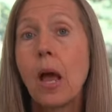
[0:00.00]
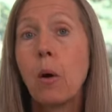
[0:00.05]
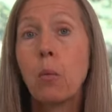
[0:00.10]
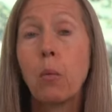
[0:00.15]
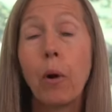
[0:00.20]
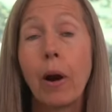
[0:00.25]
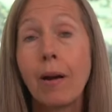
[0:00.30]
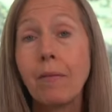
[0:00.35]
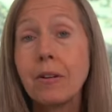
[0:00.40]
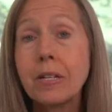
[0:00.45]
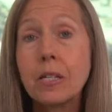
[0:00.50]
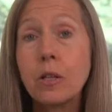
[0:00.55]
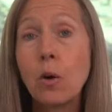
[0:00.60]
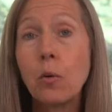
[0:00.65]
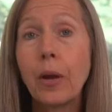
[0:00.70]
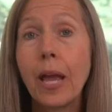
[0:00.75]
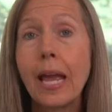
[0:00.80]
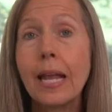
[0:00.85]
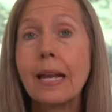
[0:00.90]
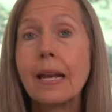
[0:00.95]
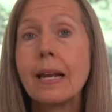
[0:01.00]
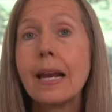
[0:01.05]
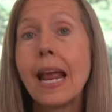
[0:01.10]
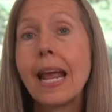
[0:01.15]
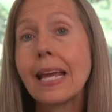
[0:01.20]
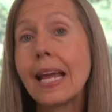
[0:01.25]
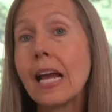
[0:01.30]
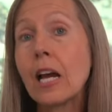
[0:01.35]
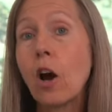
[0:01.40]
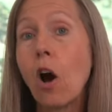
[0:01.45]
wherever it's located,
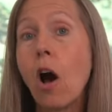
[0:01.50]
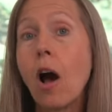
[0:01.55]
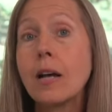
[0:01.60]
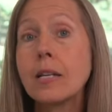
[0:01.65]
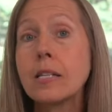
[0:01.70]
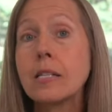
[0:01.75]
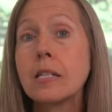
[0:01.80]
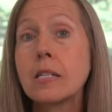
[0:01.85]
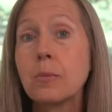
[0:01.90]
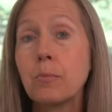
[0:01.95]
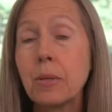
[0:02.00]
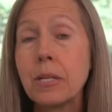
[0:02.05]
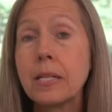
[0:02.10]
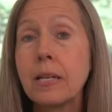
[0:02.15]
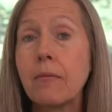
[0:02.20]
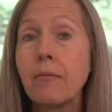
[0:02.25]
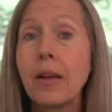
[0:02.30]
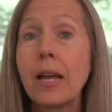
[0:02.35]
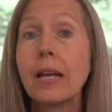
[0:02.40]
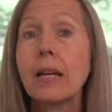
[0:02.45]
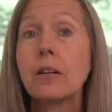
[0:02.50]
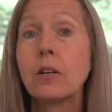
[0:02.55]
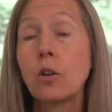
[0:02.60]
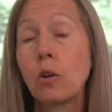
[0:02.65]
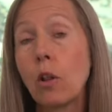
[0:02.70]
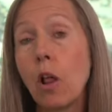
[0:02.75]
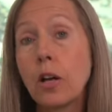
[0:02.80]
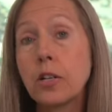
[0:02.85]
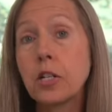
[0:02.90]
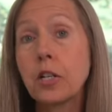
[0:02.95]
it can cause specific
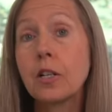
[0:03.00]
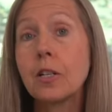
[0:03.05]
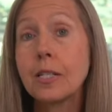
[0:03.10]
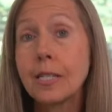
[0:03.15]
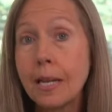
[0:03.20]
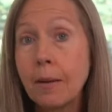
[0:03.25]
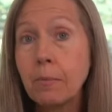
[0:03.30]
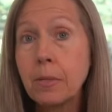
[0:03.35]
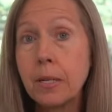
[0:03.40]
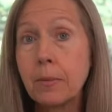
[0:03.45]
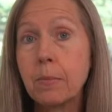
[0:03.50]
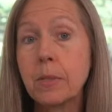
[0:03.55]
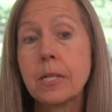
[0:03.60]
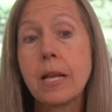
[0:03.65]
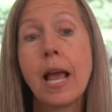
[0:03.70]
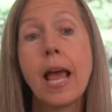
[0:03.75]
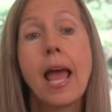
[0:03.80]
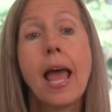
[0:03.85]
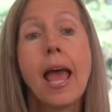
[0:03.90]
neurological symptoms.